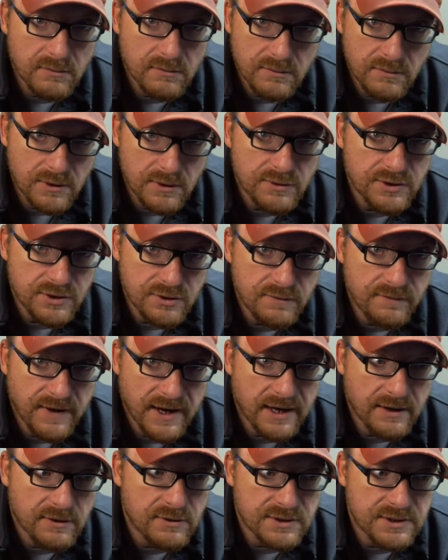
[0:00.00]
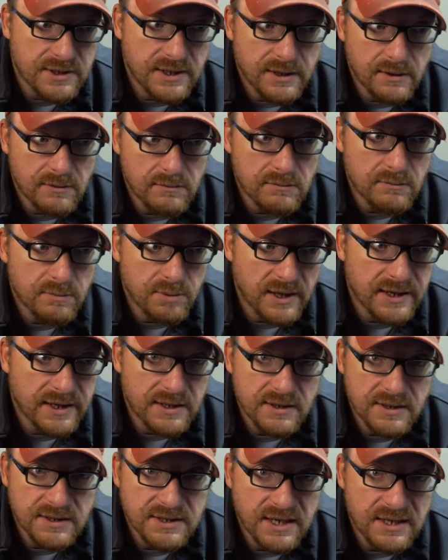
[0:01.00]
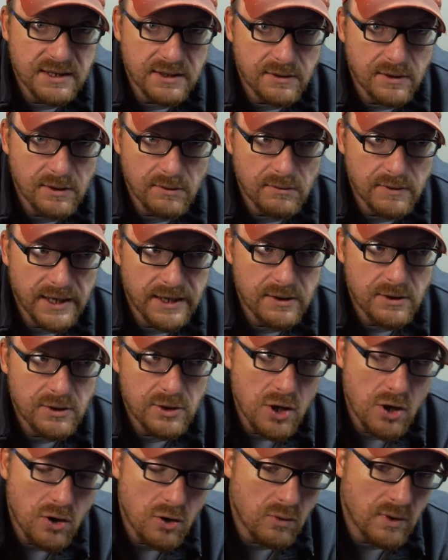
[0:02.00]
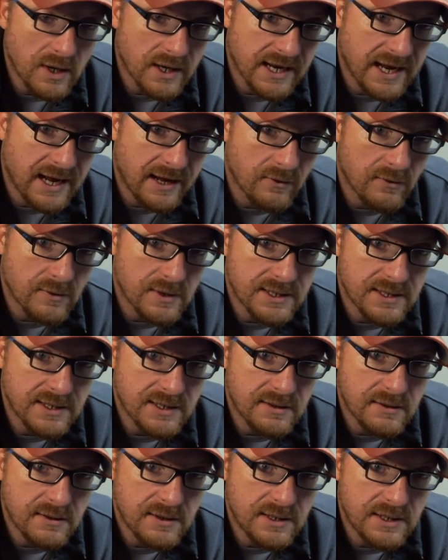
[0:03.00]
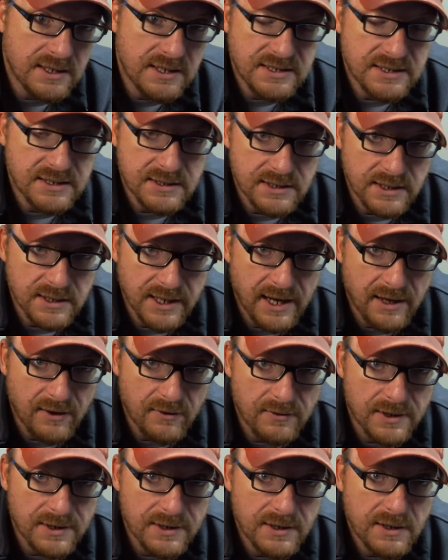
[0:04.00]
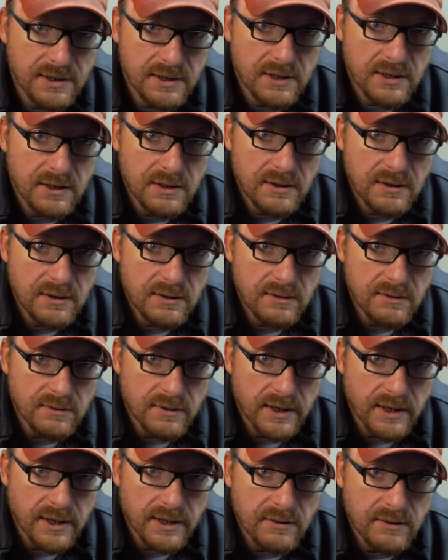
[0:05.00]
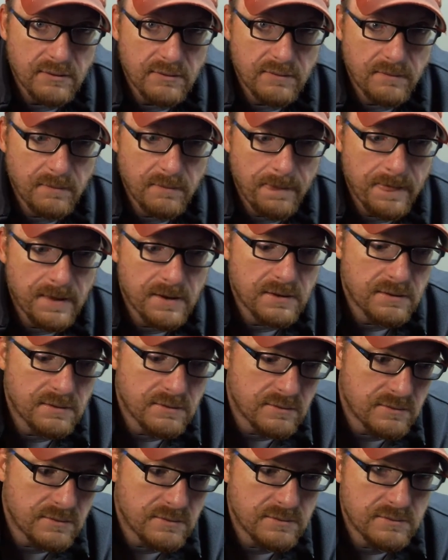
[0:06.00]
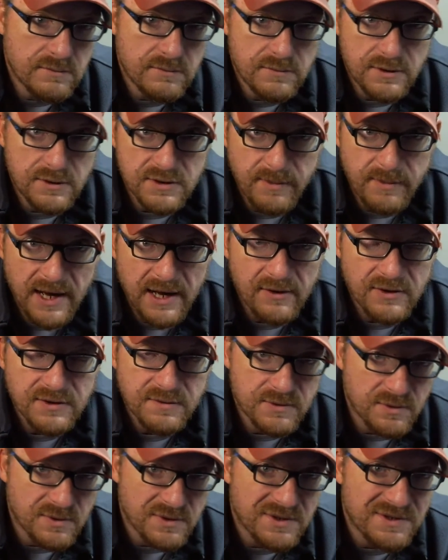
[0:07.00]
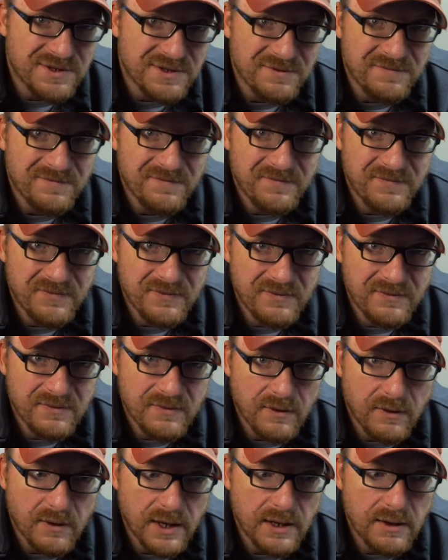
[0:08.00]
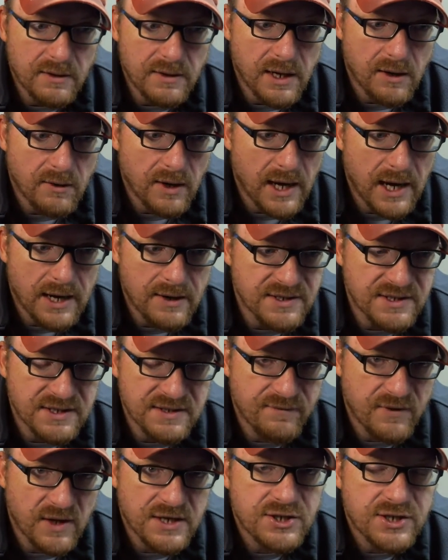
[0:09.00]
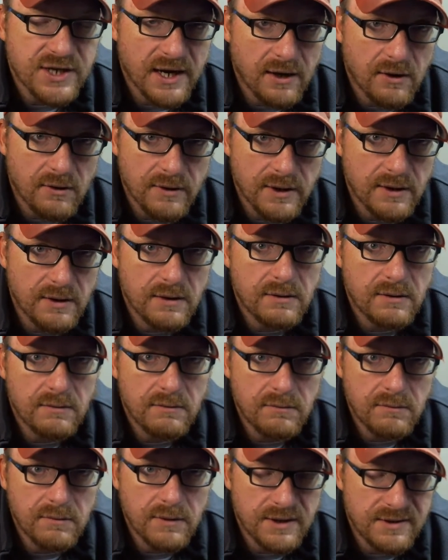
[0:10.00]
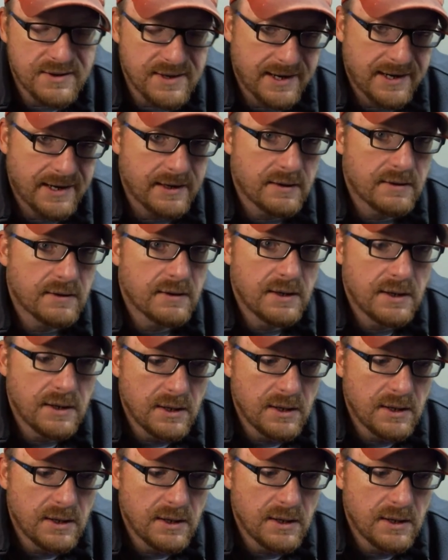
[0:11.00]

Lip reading: Those two factors then play into this idea that no, a calorie isn't a calorie. Okay. There's a balance between the two. All right. Now, how does this flesh out in a diet?